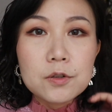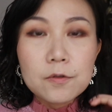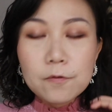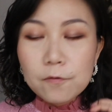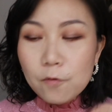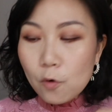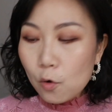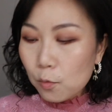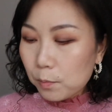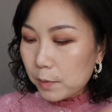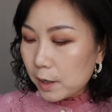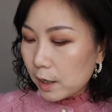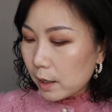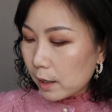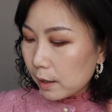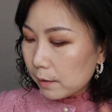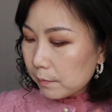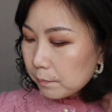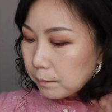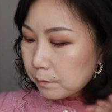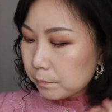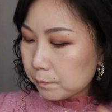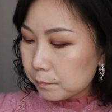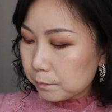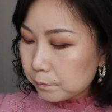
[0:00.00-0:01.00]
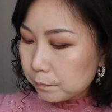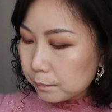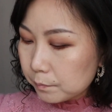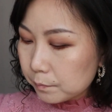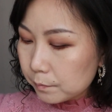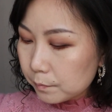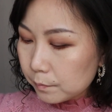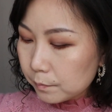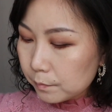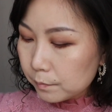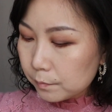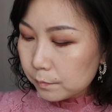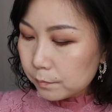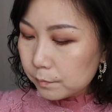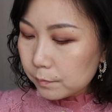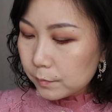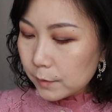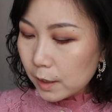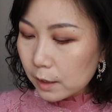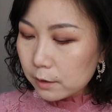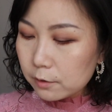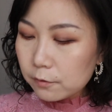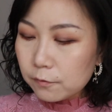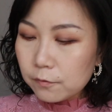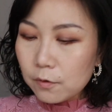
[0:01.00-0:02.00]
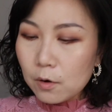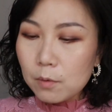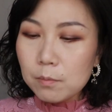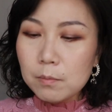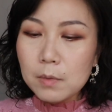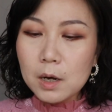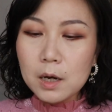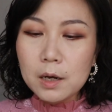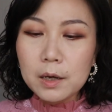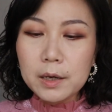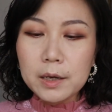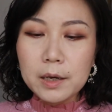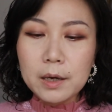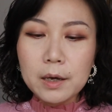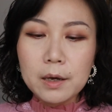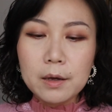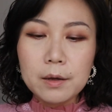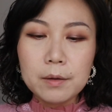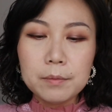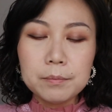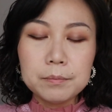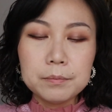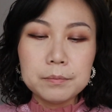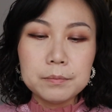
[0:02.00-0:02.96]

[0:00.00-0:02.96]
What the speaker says: Formula. That's from my